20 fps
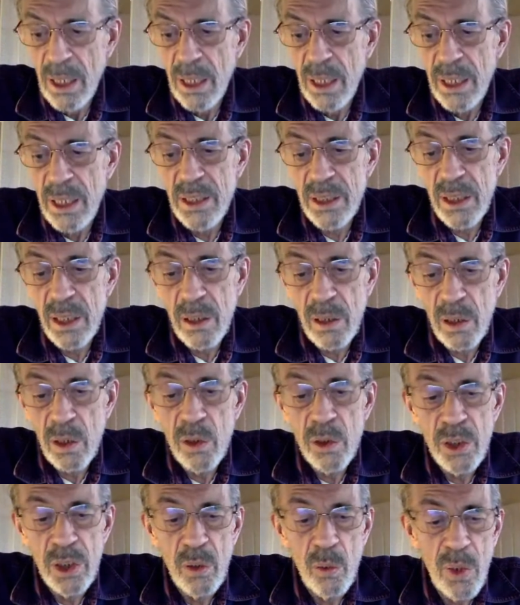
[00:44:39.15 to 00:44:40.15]
His
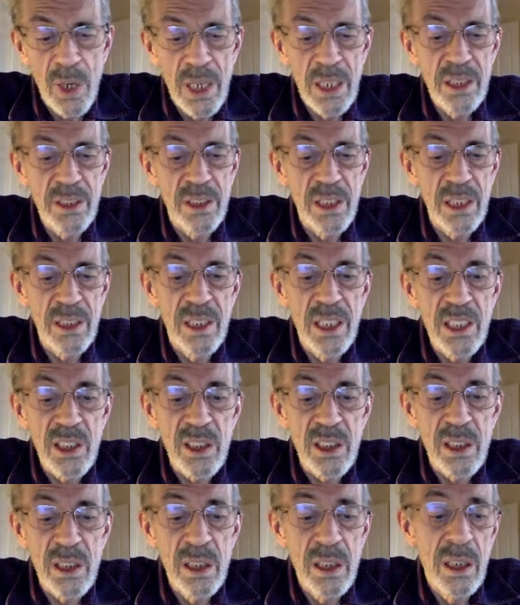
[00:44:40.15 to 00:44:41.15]
conclusion was that
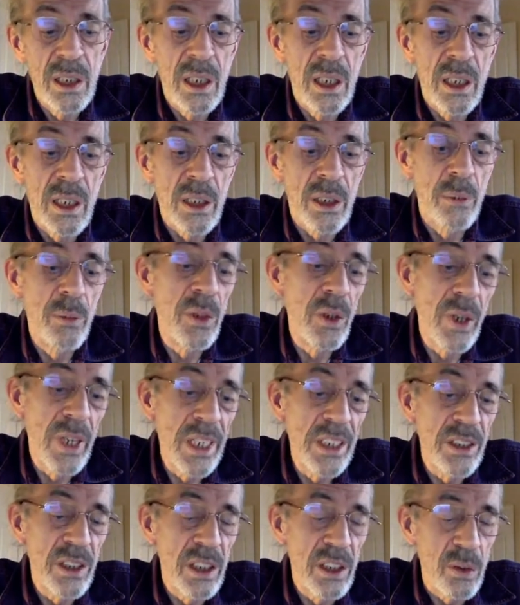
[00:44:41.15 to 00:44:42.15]
the
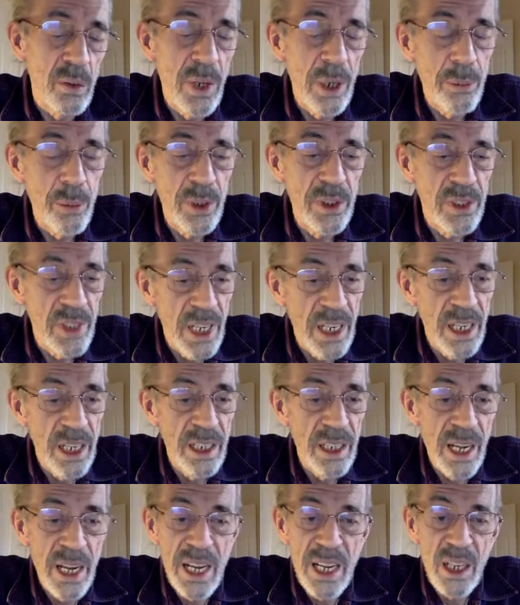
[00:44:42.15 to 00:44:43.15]
mutilations
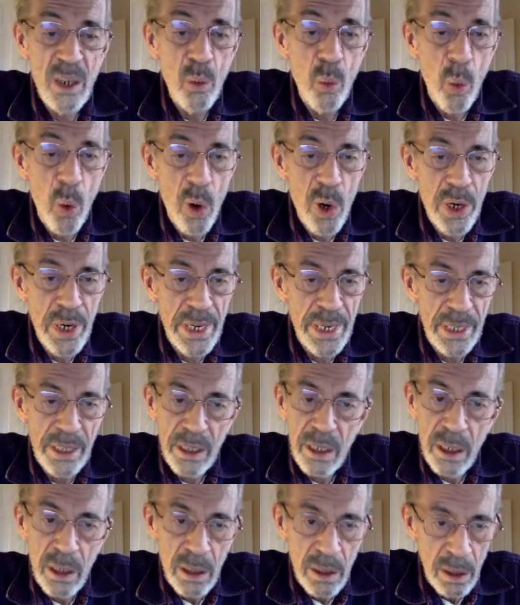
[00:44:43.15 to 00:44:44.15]
represented a warning.
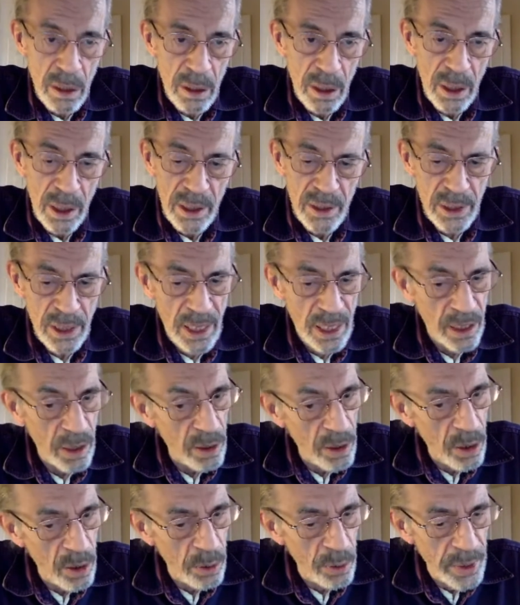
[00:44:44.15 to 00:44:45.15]
He said, I don't
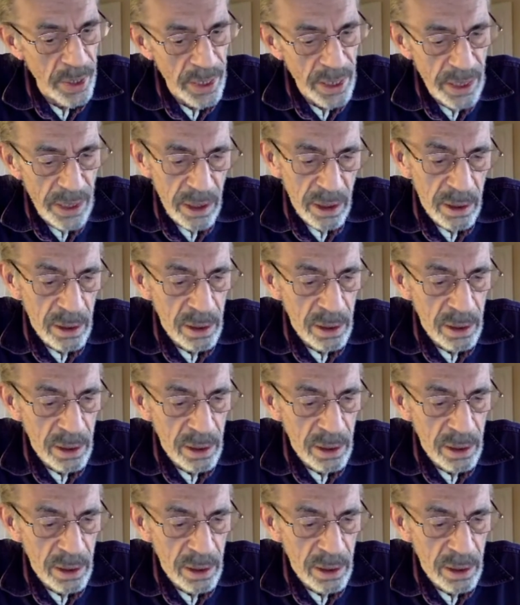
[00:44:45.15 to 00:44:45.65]
know who did it.